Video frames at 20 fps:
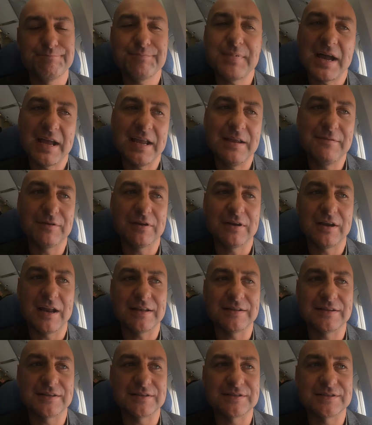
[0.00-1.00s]
But even
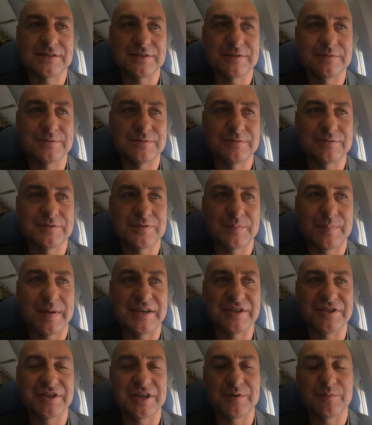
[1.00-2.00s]
London to
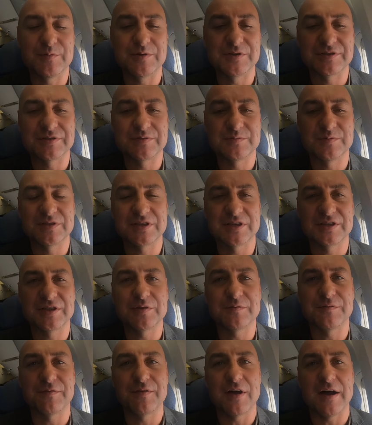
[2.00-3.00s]
Beijing was a
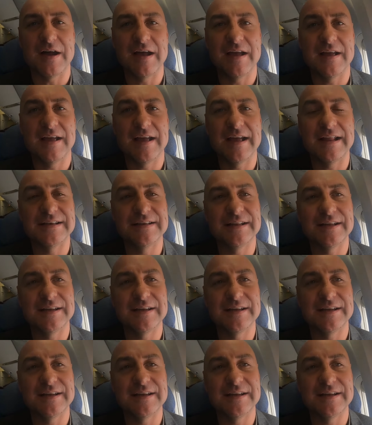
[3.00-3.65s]
good flight, and